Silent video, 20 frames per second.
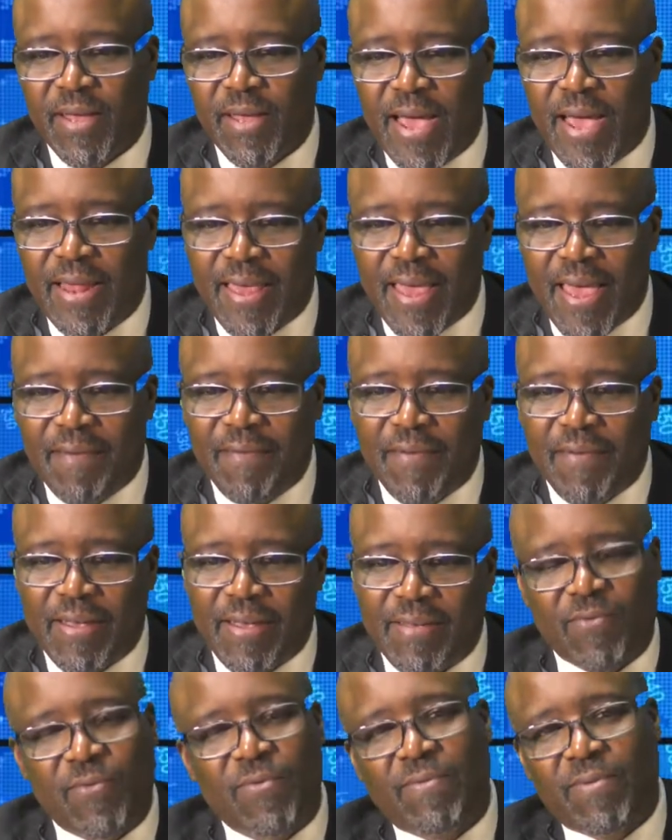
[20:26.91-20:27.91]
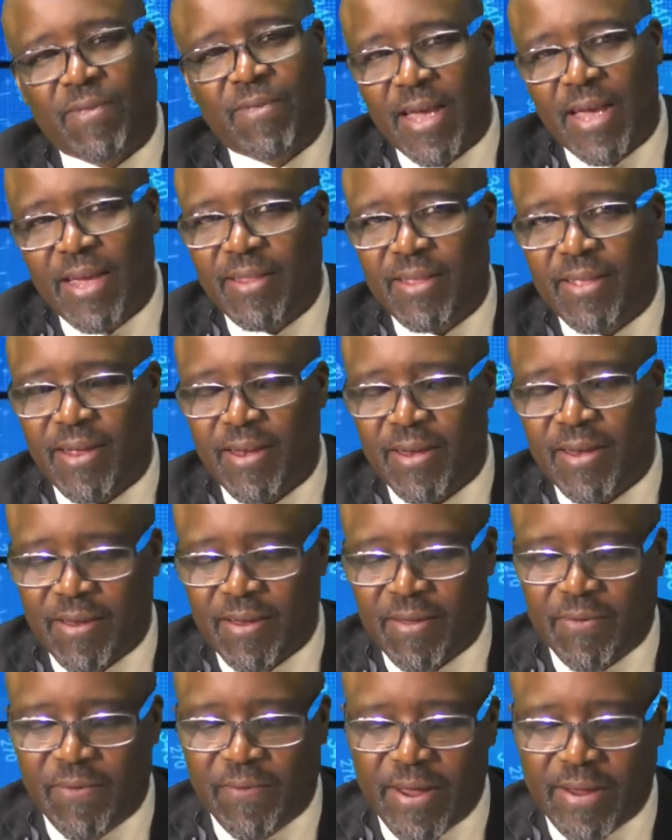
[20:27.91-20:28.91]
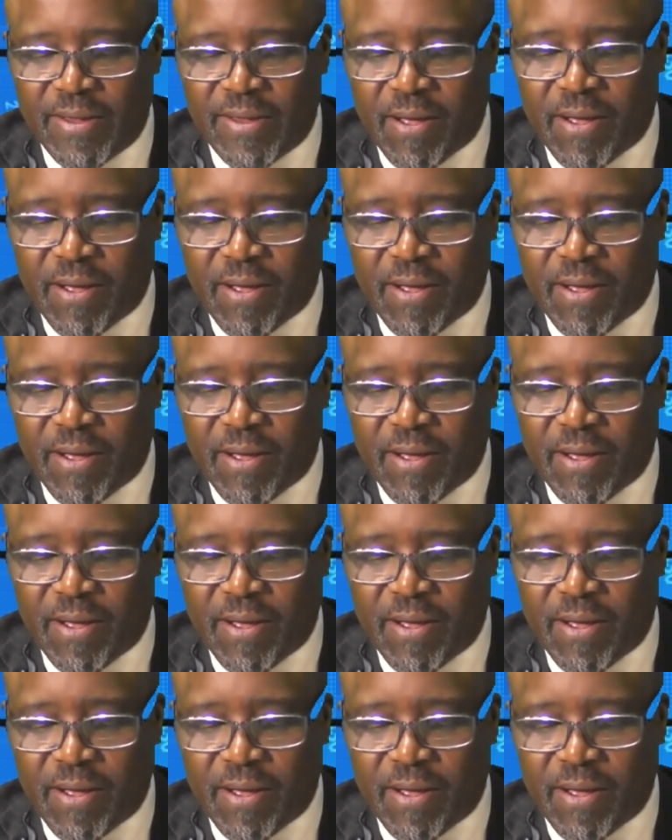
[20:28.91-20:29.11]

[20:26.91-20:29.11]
and the evidence cited to reach